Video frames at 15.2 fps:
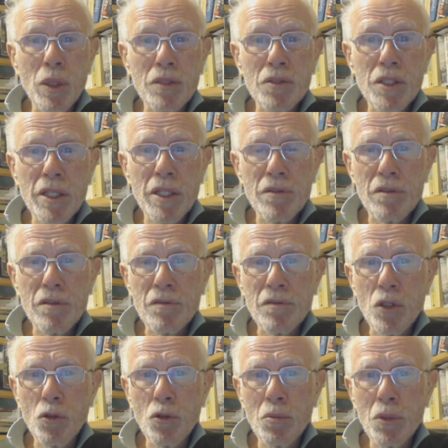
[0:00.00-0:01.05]
to 1/10
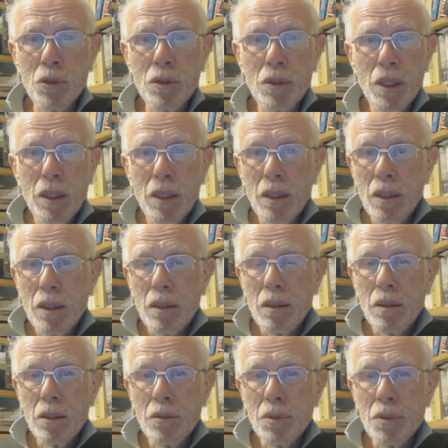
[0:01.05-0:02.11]
of normal,
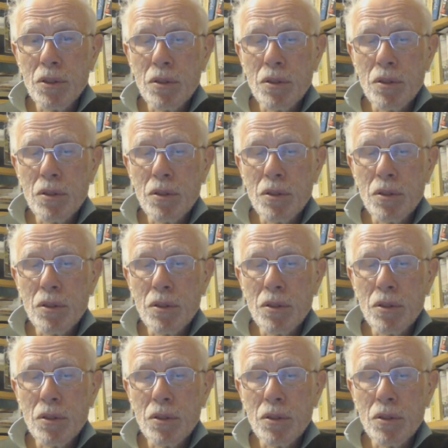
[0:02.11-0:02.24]
you'd